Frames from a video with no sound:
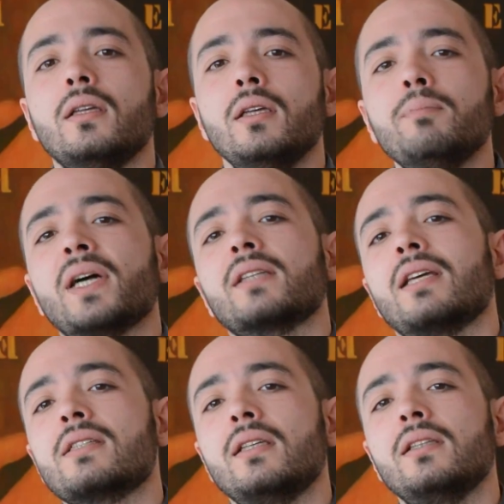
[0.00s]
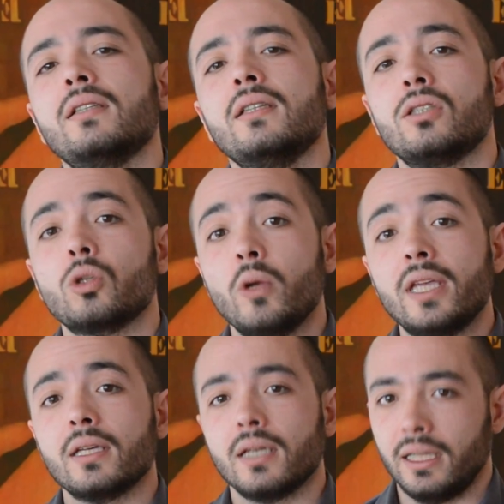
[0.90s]
Impact testing is
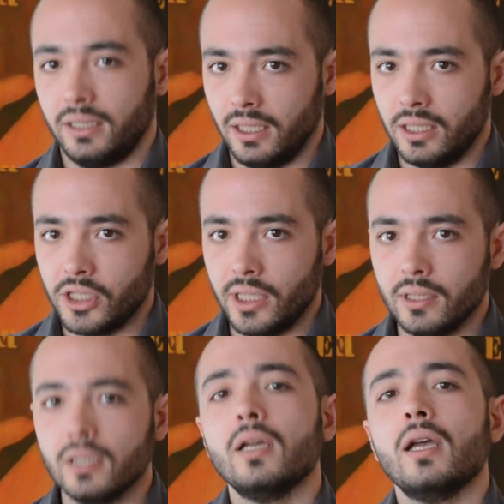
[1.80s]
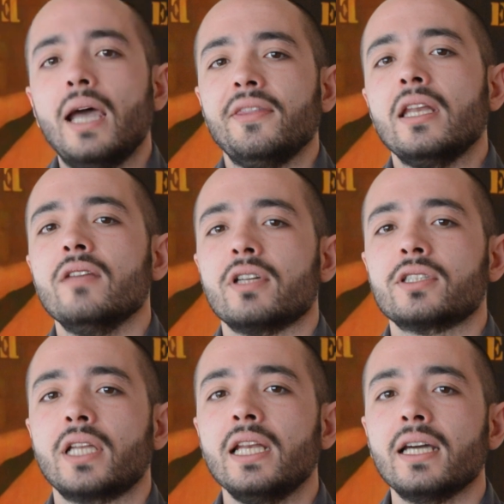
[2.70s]
quick and easy, and
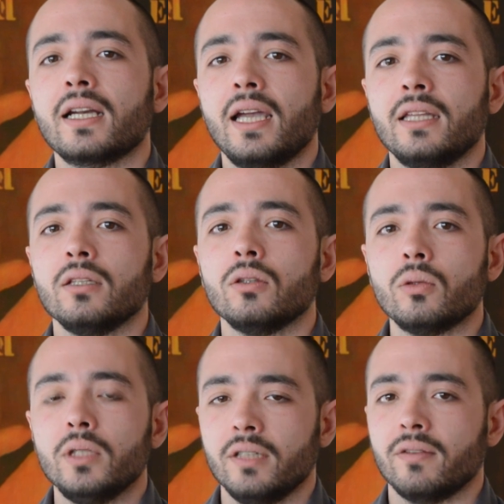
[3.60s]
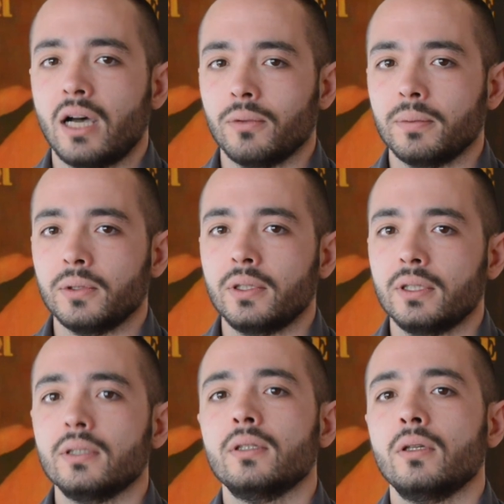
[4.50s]
delivers clear and intuitive output.
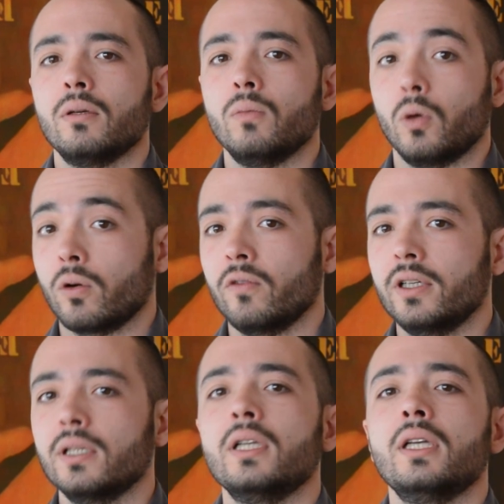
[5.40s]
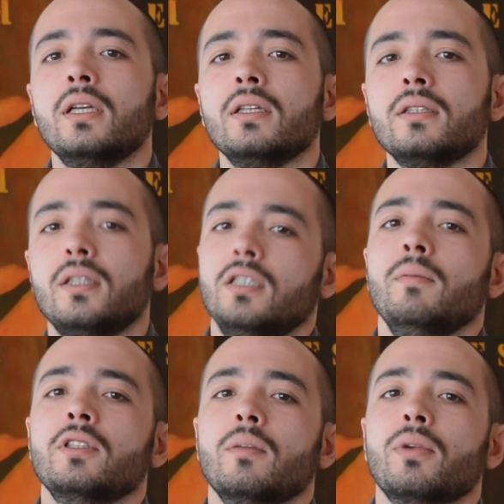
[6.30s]
Moreover, the
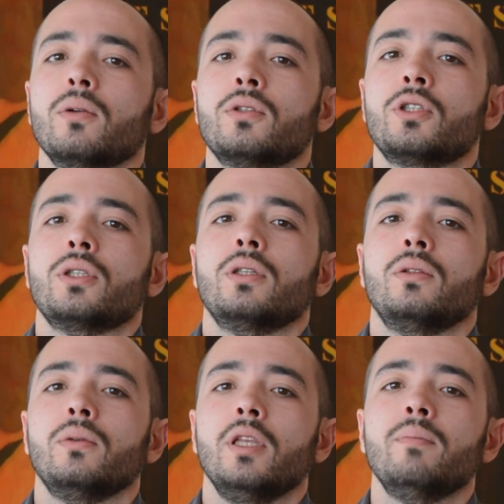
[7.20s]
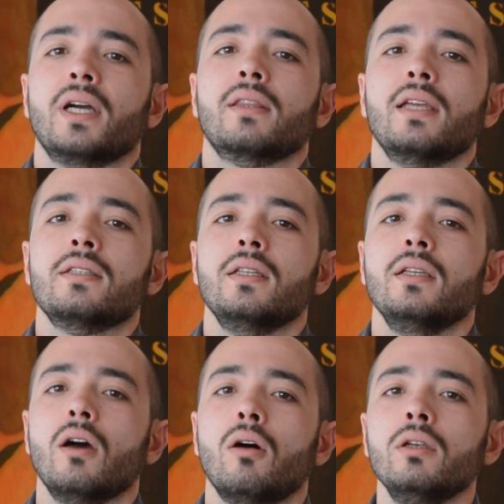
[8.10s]
Siemens approach to impact
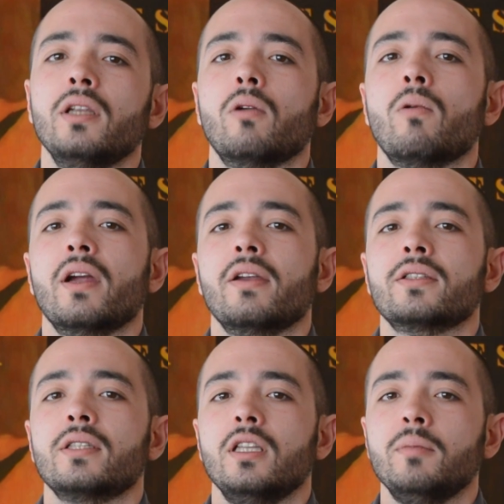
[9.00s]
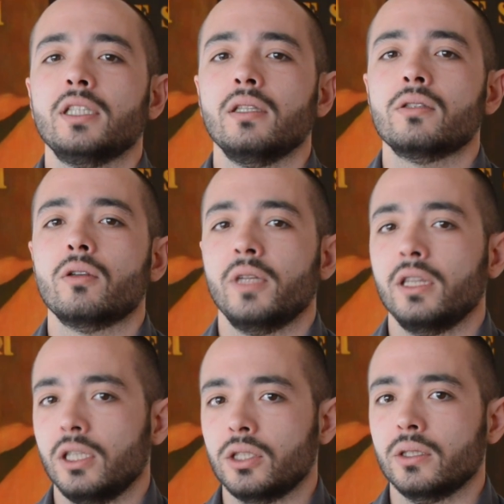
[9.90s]
testing only requires limited
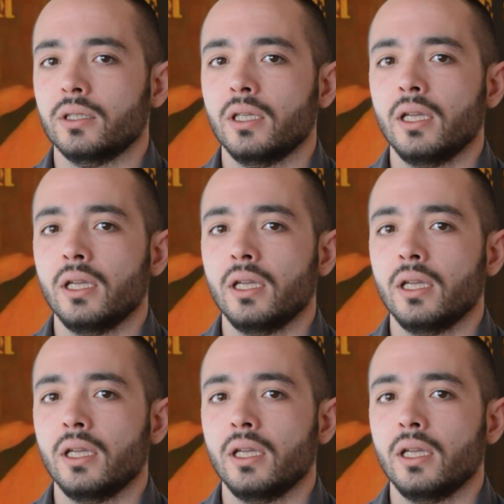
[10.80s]
instrumentation.